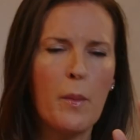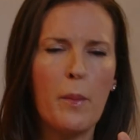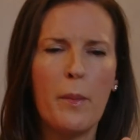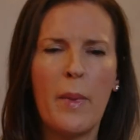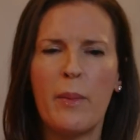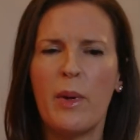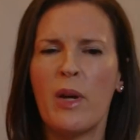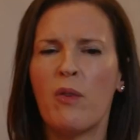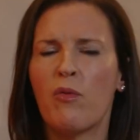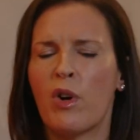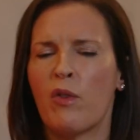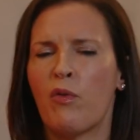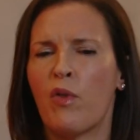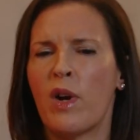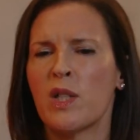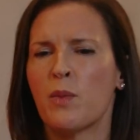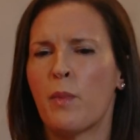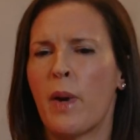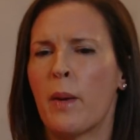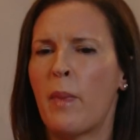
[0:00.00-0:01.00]
maybe
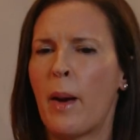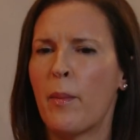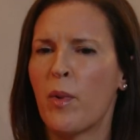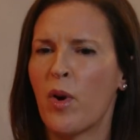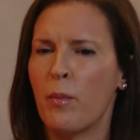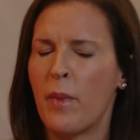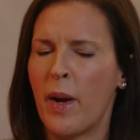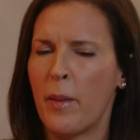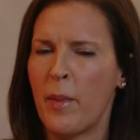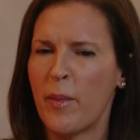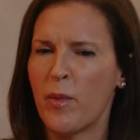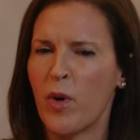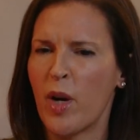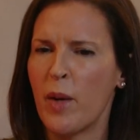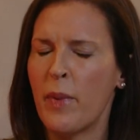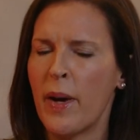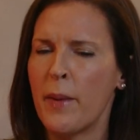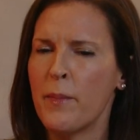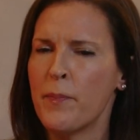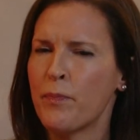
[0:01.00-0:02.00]
refresh my memory,
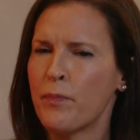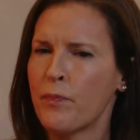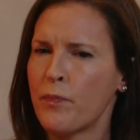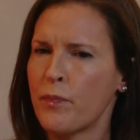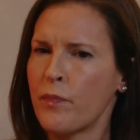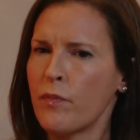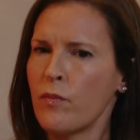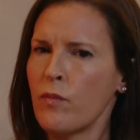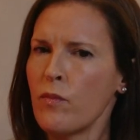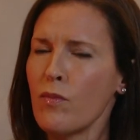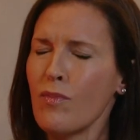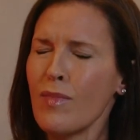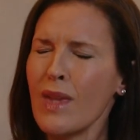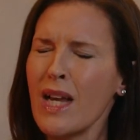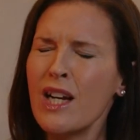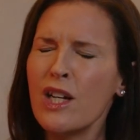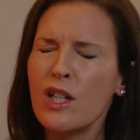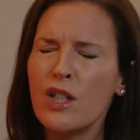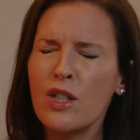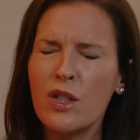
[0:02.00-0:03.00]
but
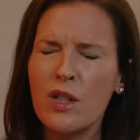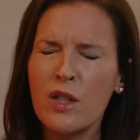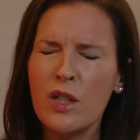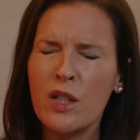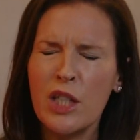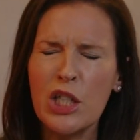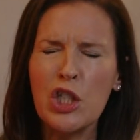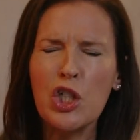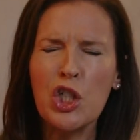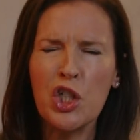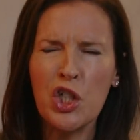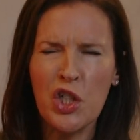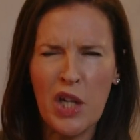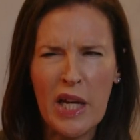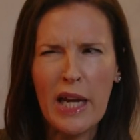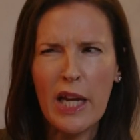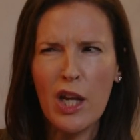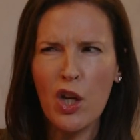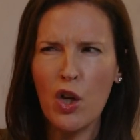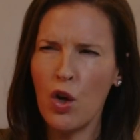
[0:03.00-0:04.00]
did
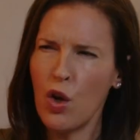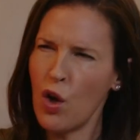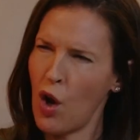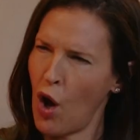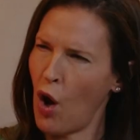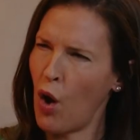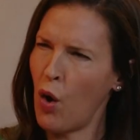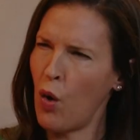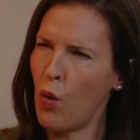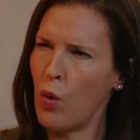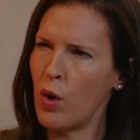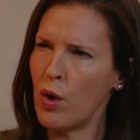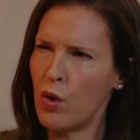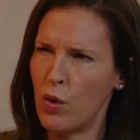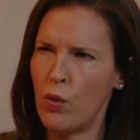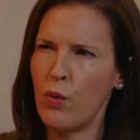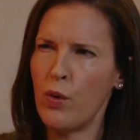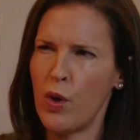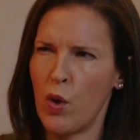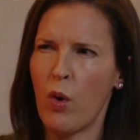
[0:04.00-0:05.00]
she know
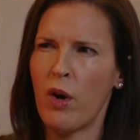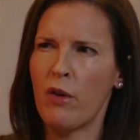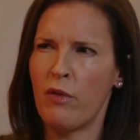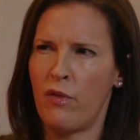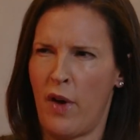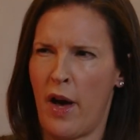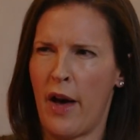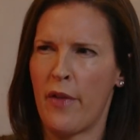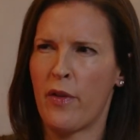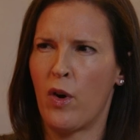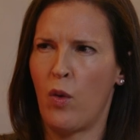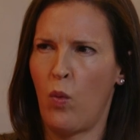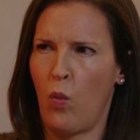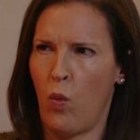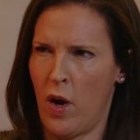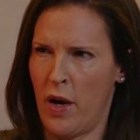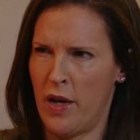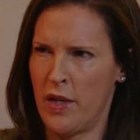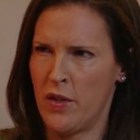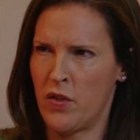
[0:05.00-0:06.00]
who your father
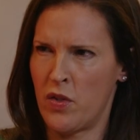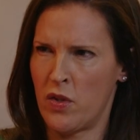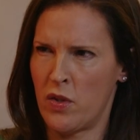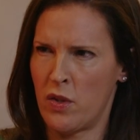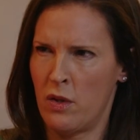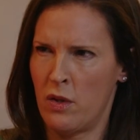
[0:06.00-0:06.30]
was?